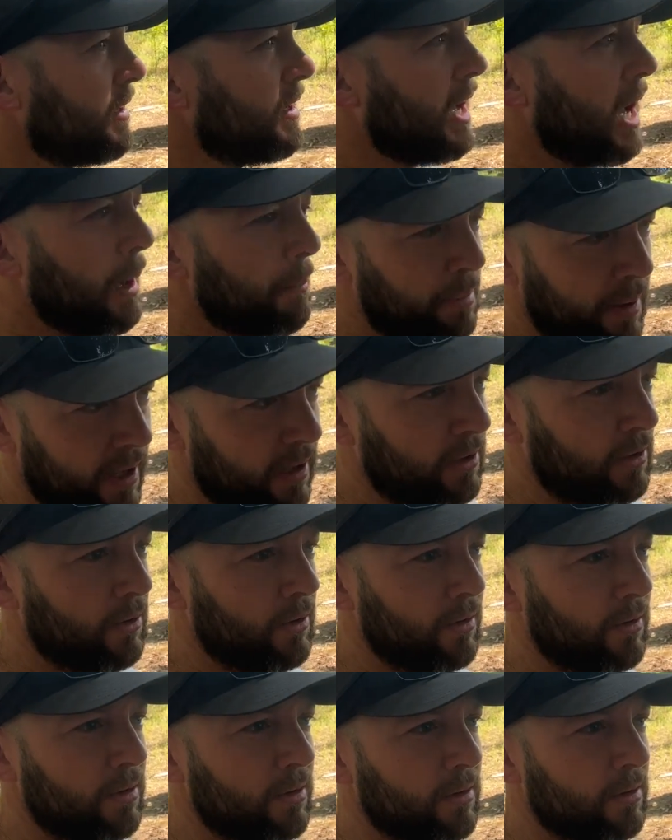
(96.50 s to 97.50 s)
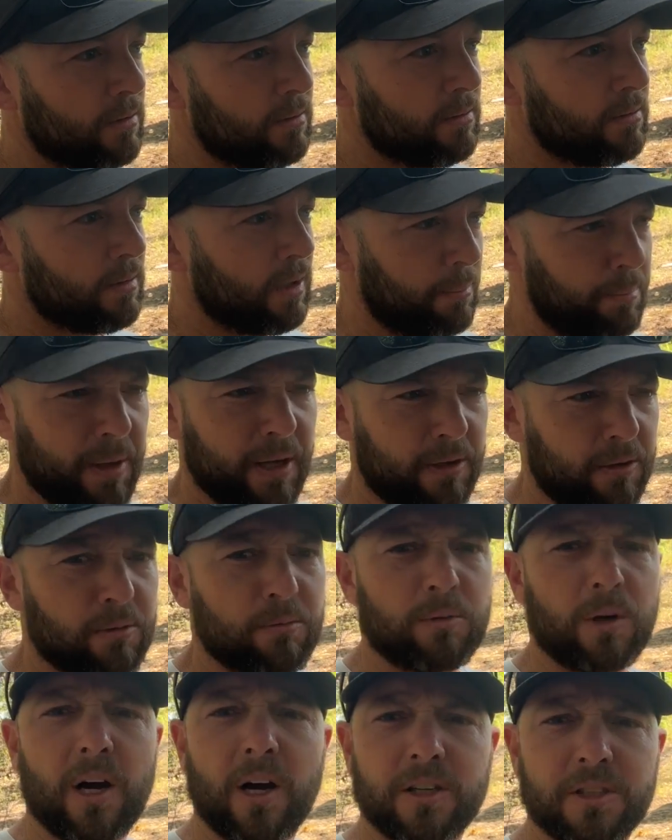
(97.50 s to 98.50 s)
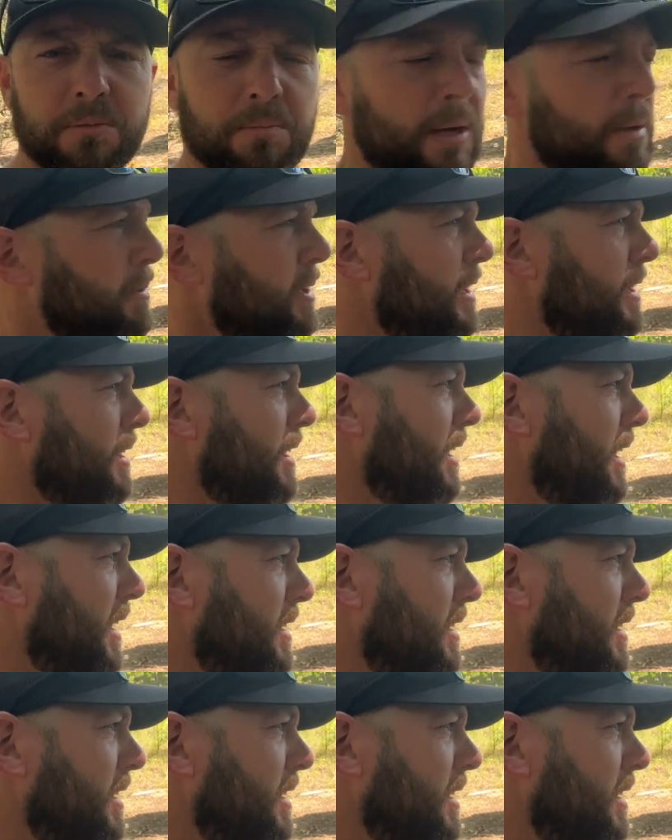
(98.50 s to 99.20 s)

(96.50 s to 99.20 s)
a pickle. A pickled rush, maybe I